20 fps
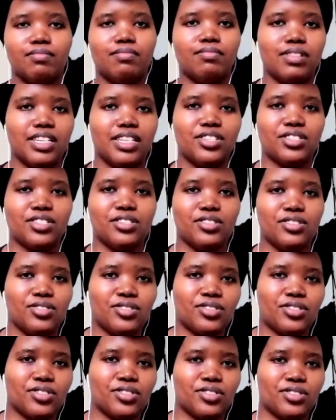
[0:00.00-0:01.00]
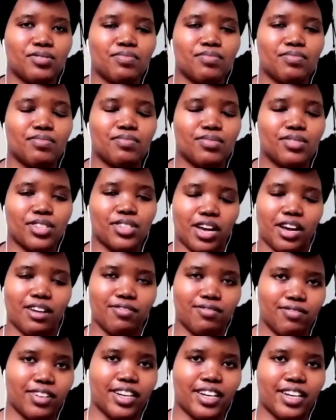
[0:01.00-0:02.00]
please use
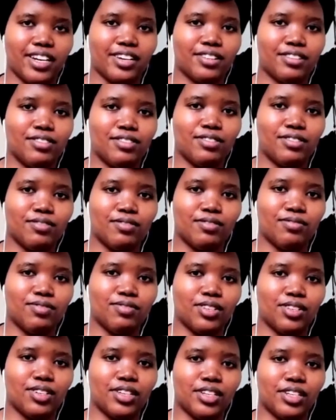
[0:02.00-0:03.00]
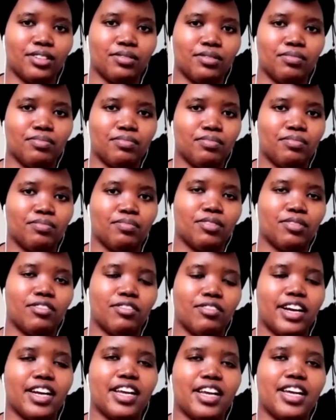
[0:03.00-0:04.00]
software for
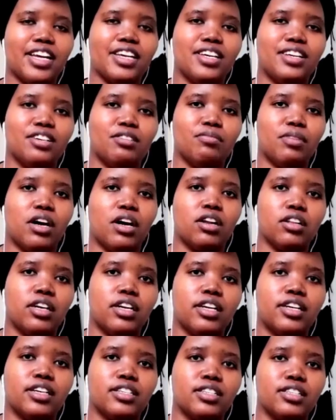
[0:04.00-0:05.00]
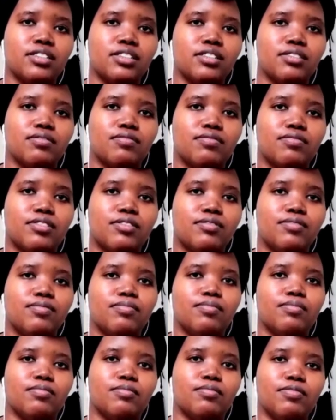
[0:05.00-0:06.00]
writing your monologue for
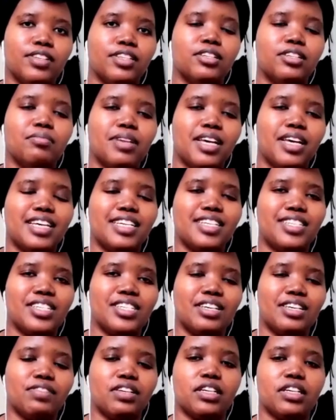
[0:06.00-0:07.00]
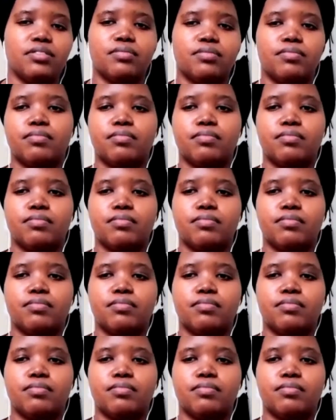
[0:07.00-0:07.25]
film and TV.